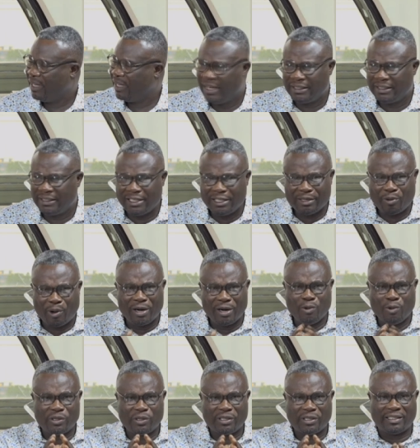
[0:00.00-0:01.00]
And it is one
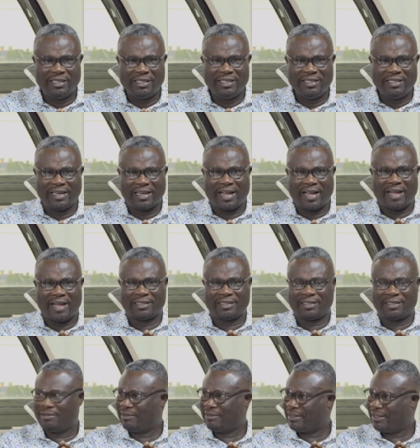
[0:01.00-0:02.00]
who sees the
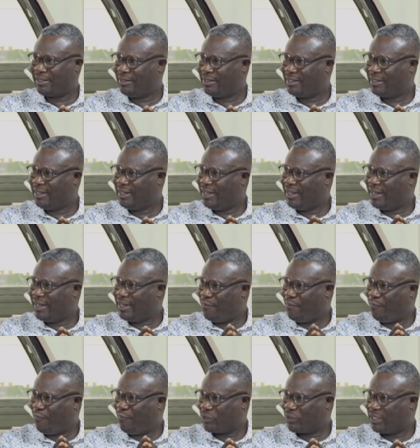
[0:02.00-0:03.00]
castles and, and
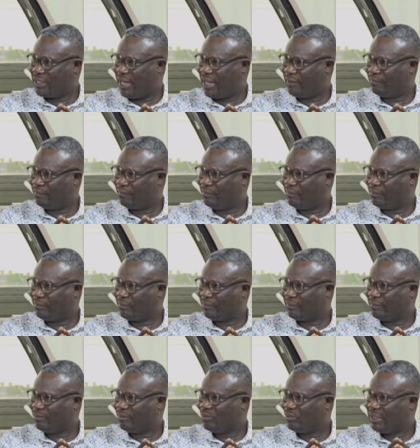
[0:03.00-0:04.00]
the forza.
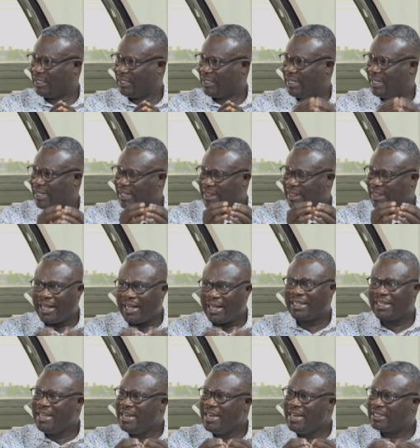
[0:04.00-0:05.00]

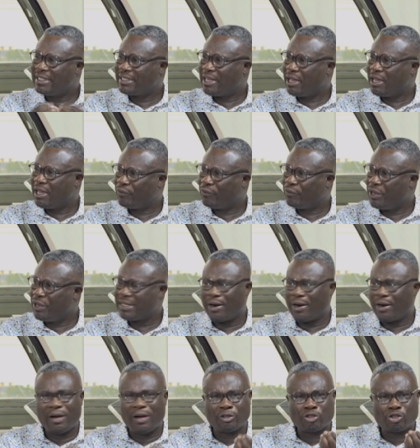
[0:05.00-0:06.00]
That in itself, you know, is
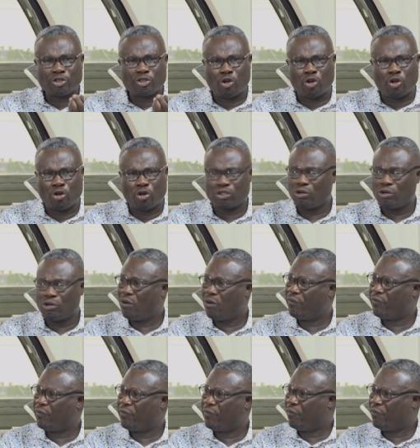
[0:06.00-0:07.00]
another source
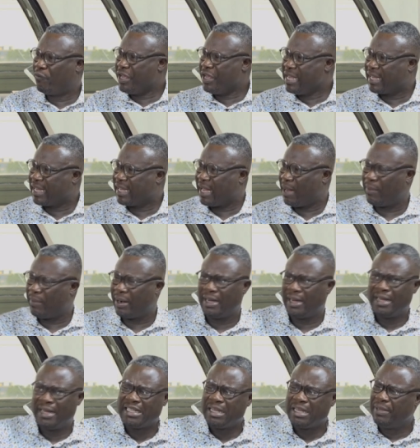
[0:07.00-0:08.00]
of, of income.
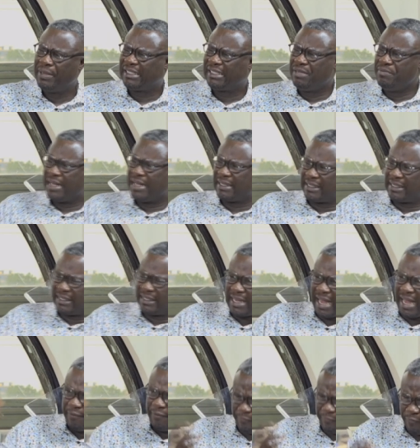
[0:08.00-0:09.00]
You bet me a
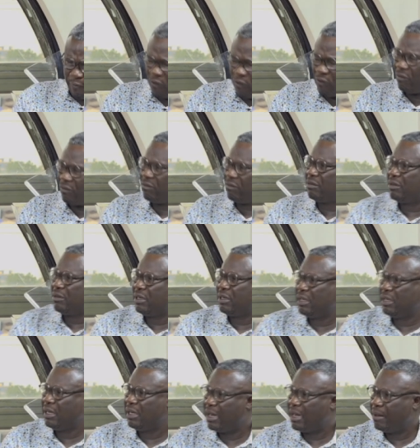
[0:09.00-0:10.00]
siphon,
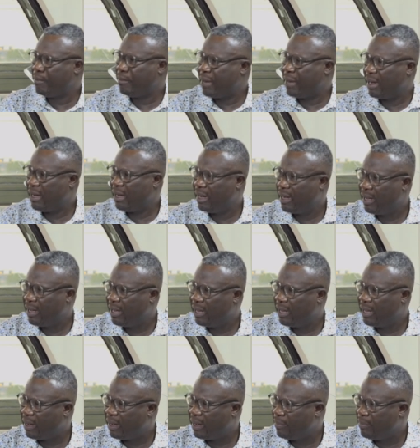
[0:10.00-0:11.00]
ama.
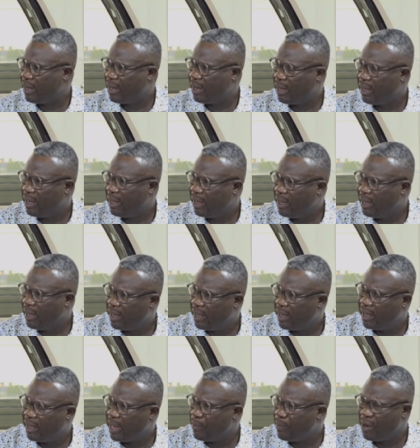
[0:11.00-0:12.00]
Ama
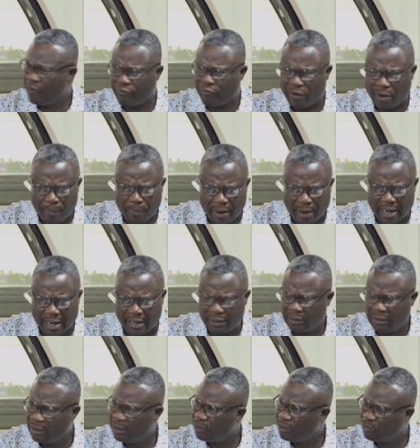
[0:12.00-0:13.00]
amount for Baha
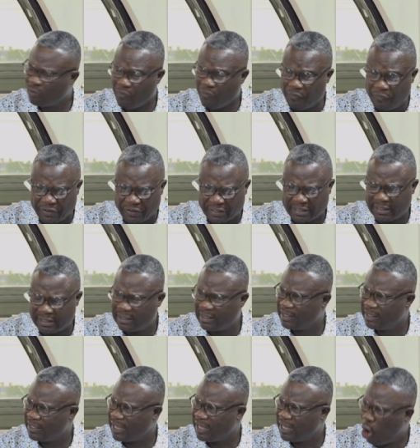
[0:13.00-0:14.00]
to visit
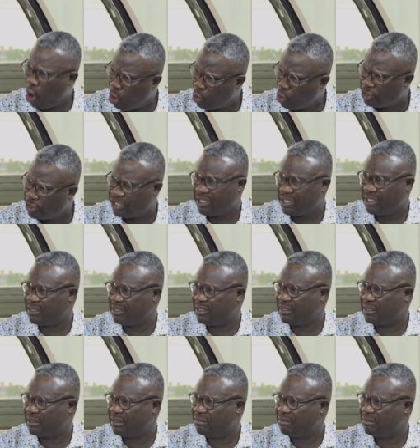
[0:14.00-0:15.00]
their
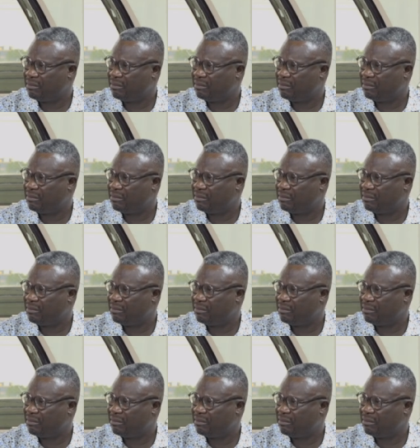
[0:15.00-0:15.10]
origins.